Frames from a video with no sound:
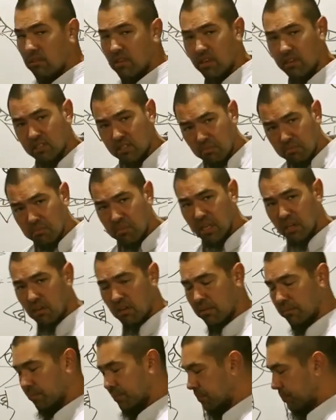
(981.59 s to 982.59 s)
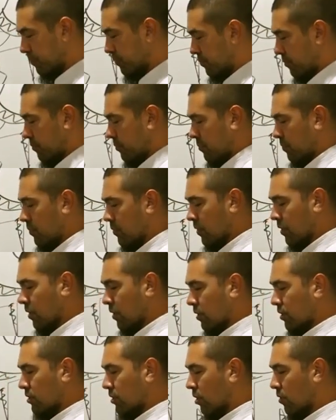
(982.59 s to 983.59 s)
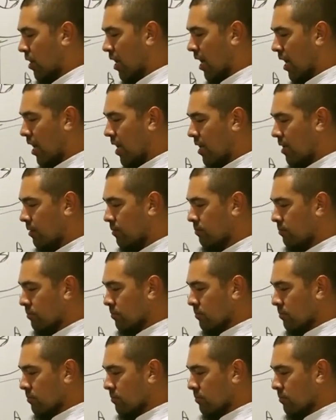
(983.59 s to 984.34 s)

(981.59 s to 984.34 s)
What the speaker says: there's a middle. So high,